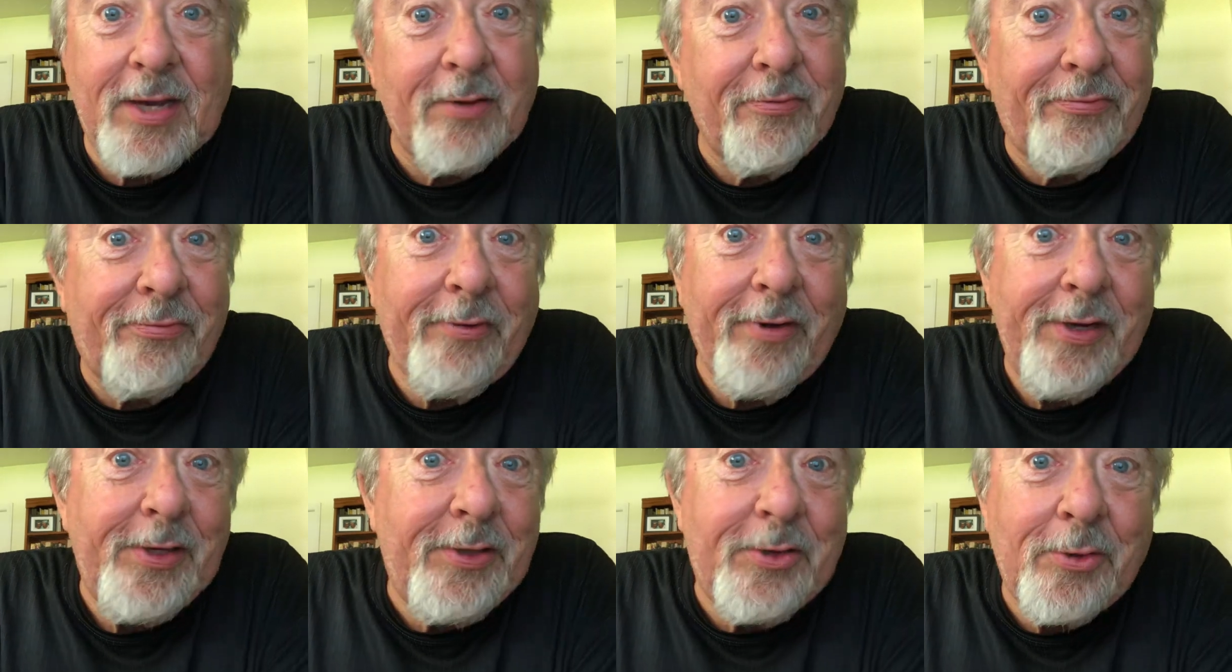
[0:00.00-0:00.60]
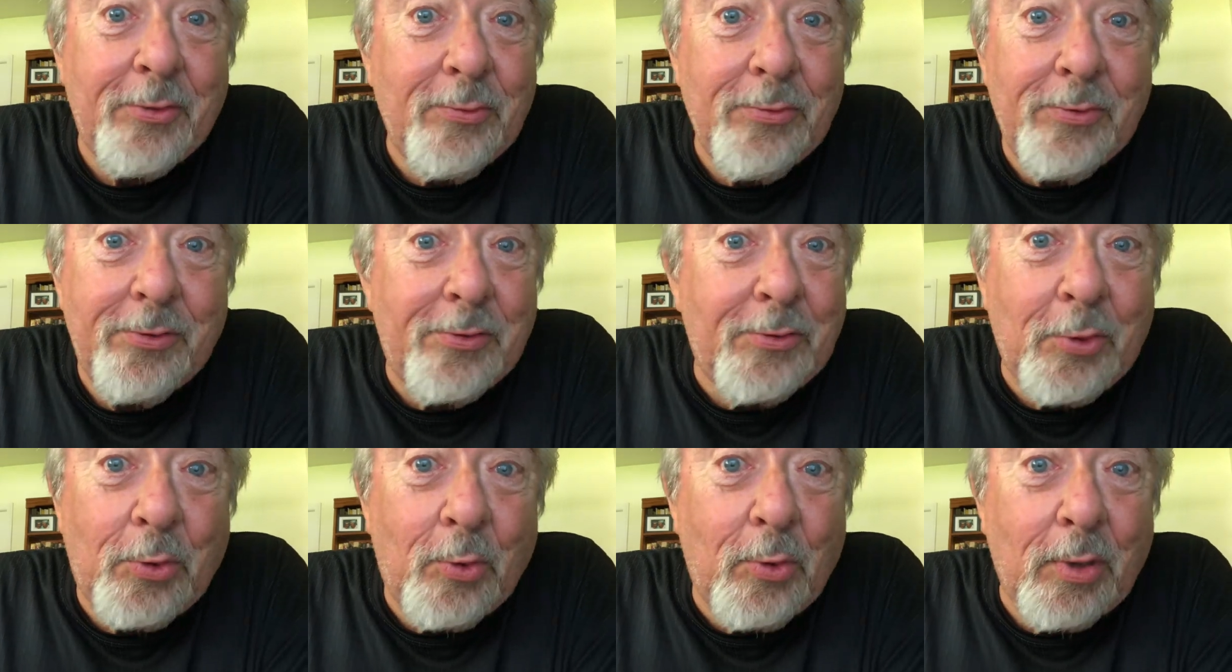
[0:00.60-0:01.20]
a free
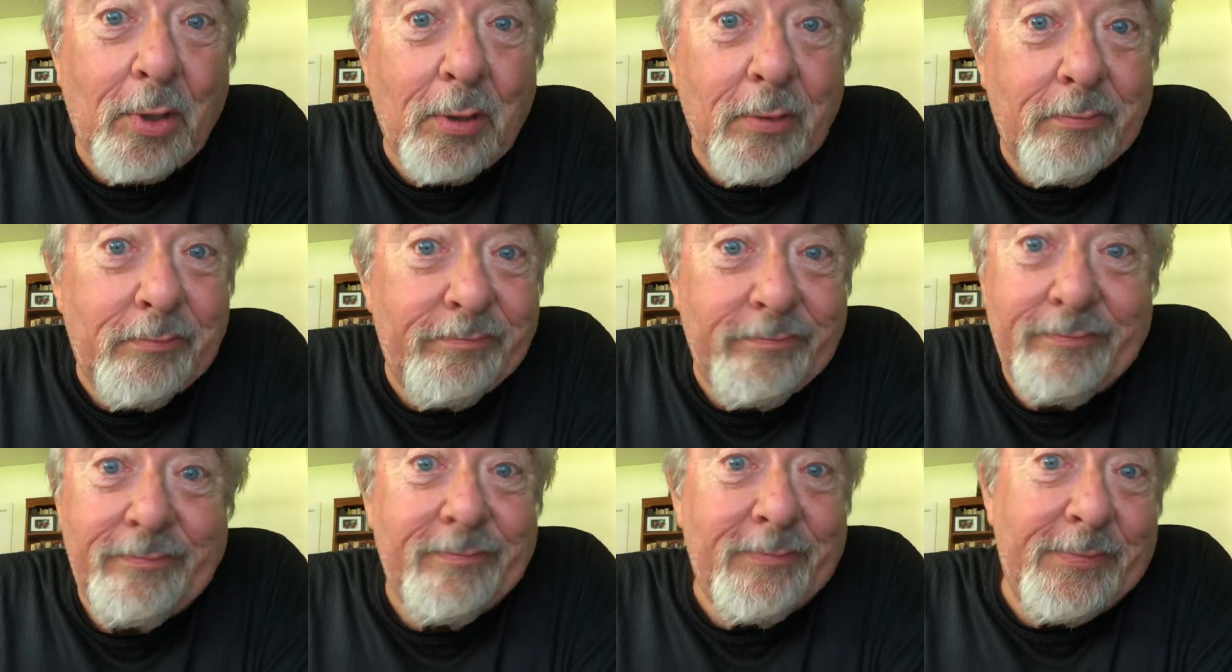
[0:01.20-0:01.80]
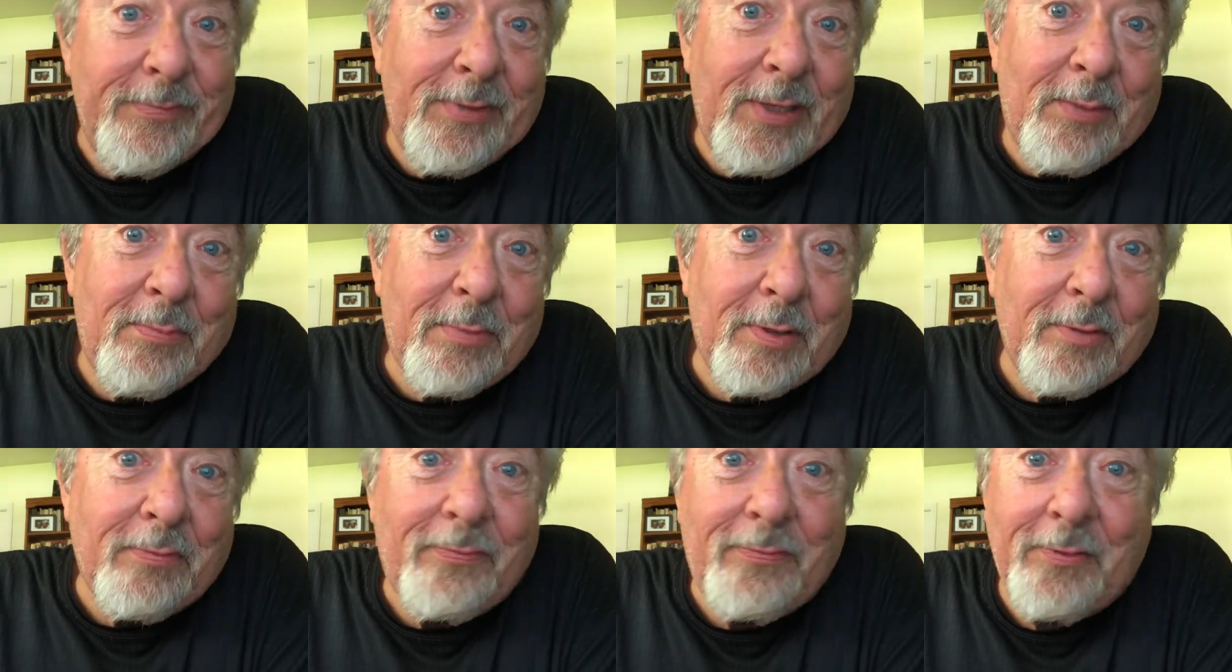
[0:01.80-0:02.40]
tour,
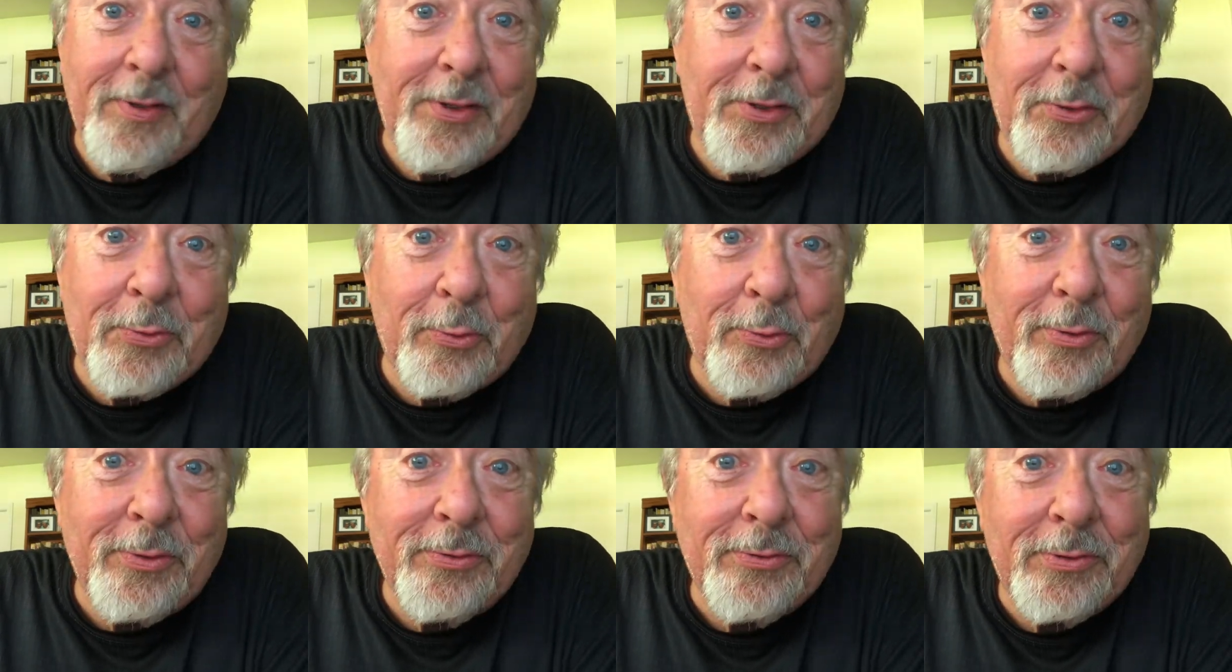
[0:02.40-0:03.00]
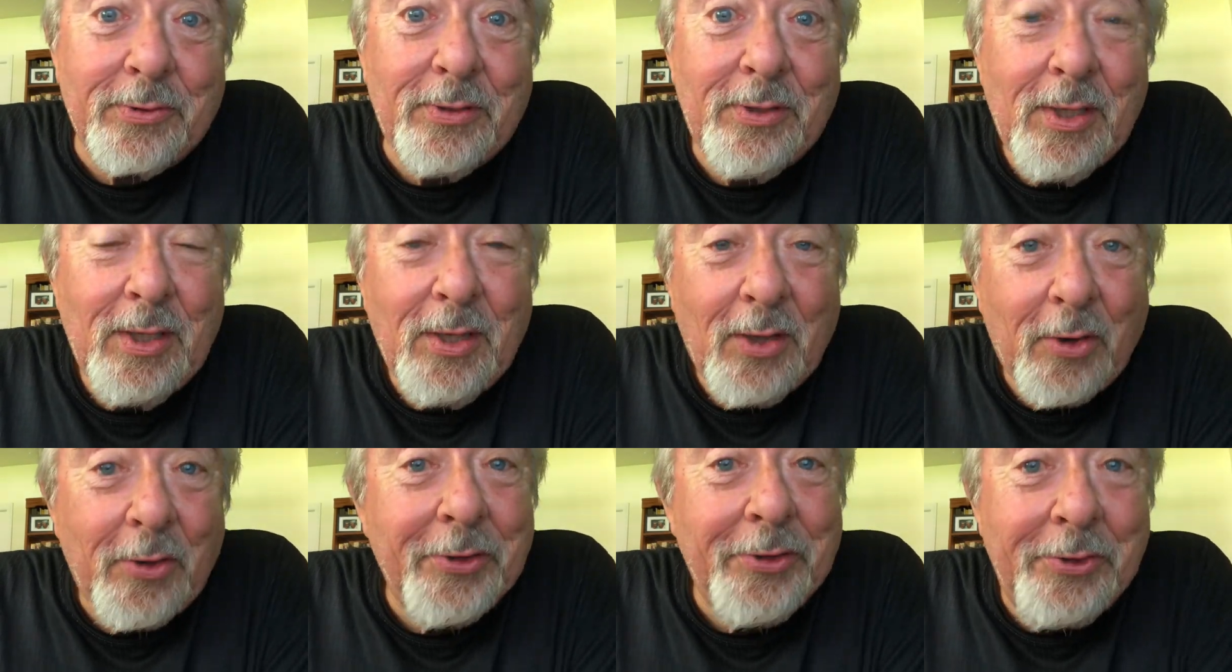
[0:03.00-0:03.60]
number of free tours
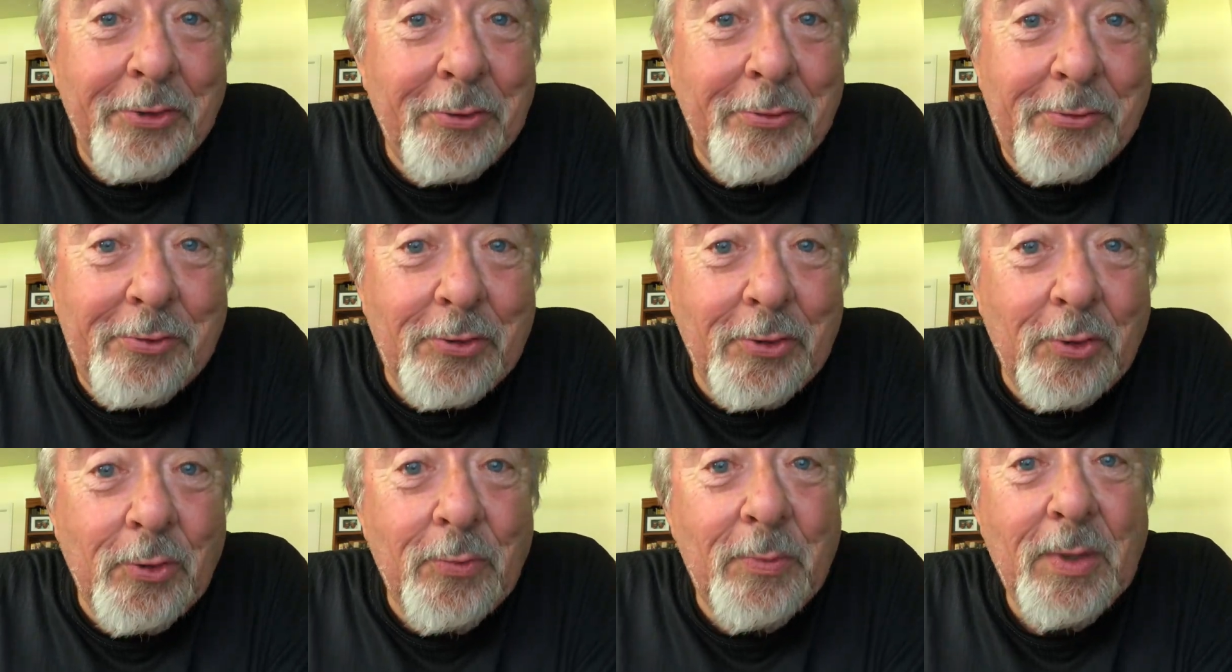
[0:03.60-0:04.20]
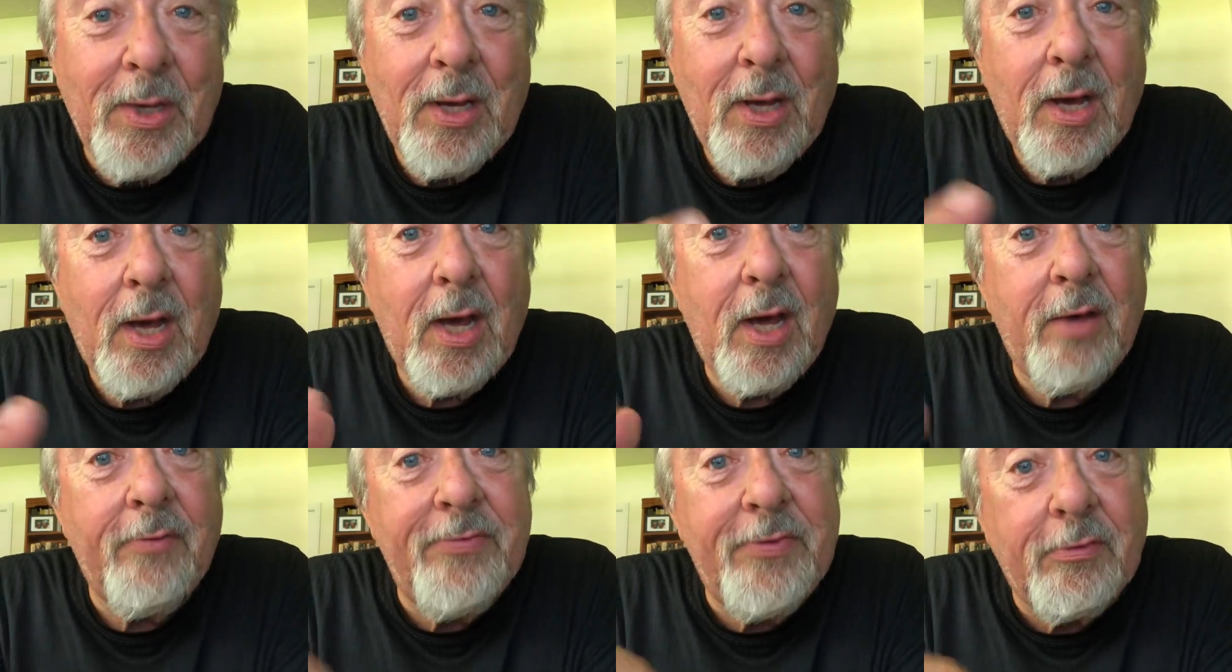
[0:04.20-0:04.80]
on YouTube
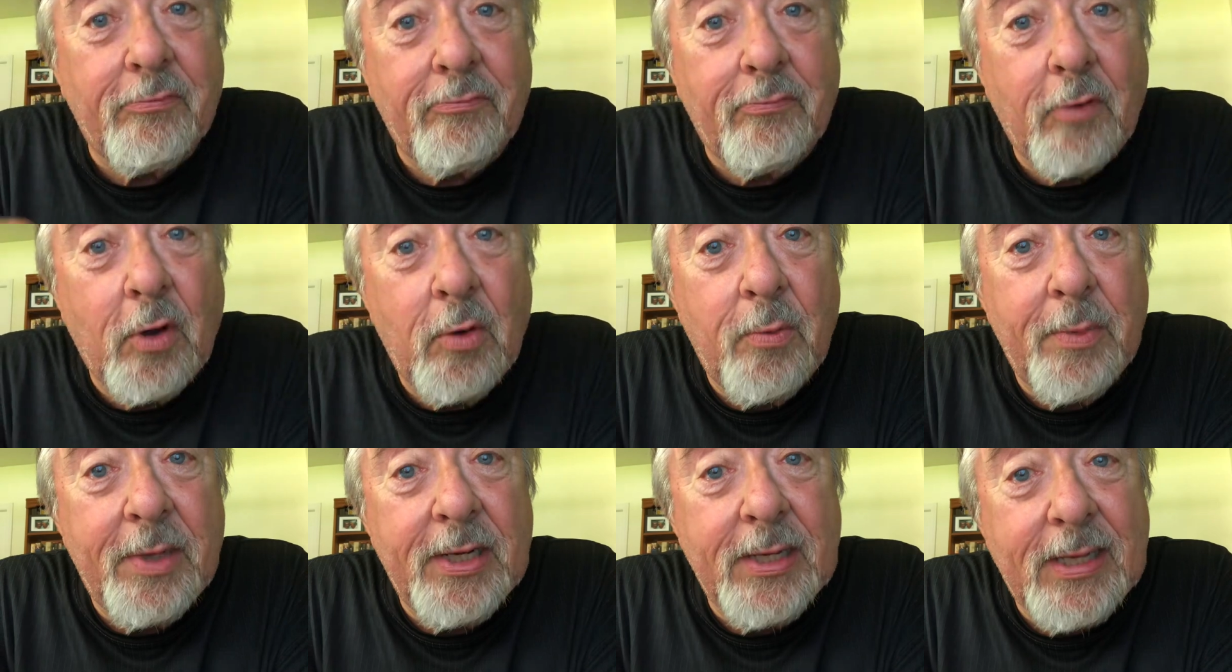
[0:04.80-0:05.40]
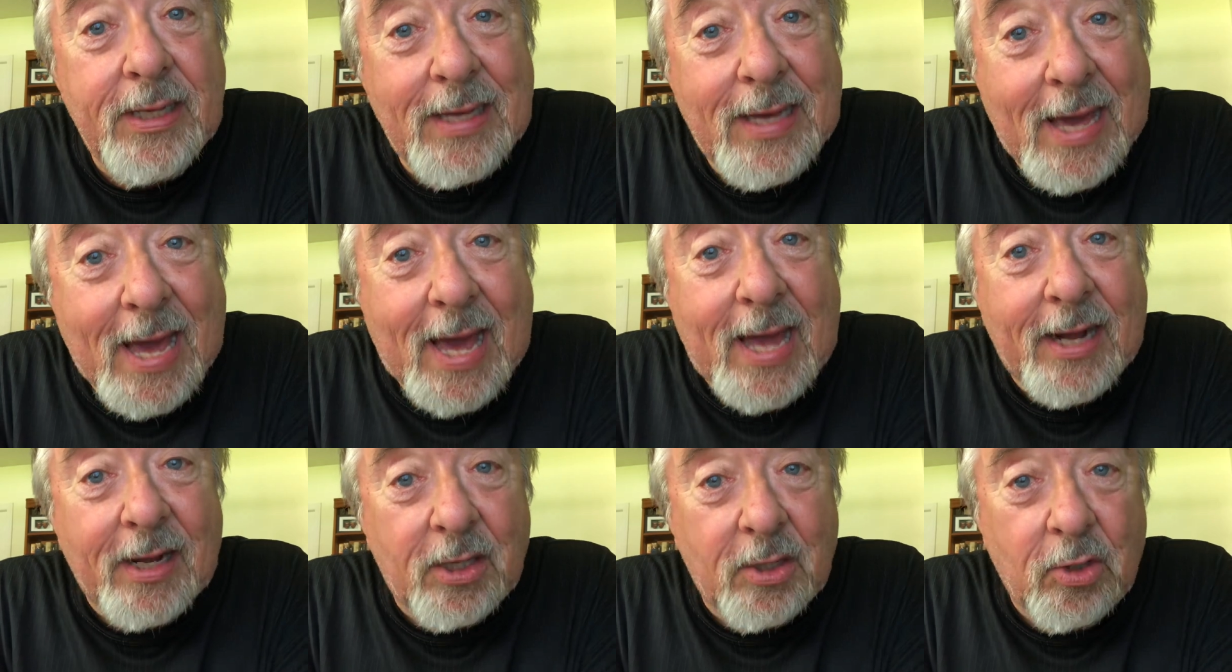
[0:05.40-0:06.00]
of the Roman
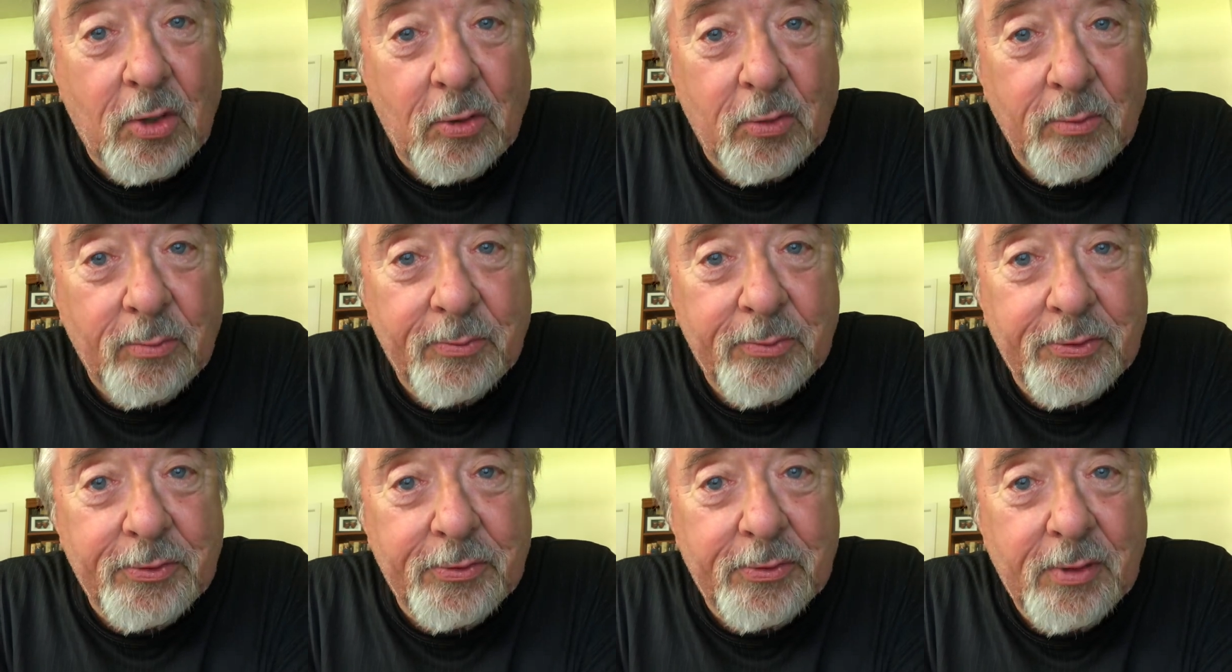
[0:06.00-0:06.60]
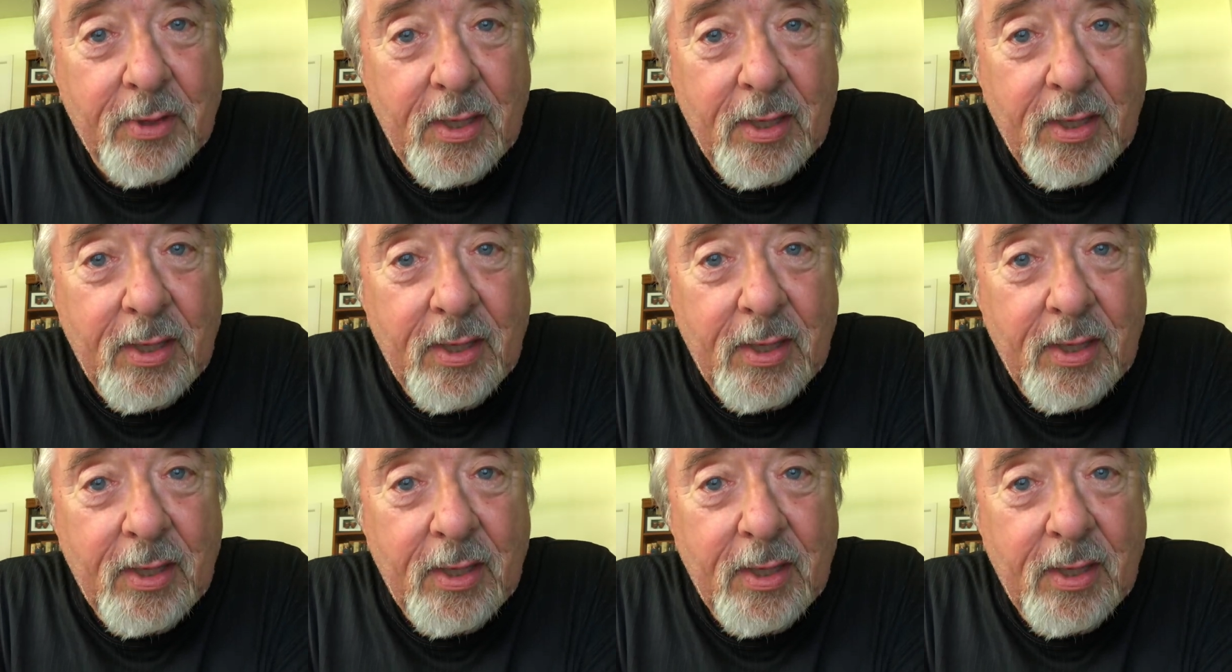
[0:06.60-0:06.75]
catacombs.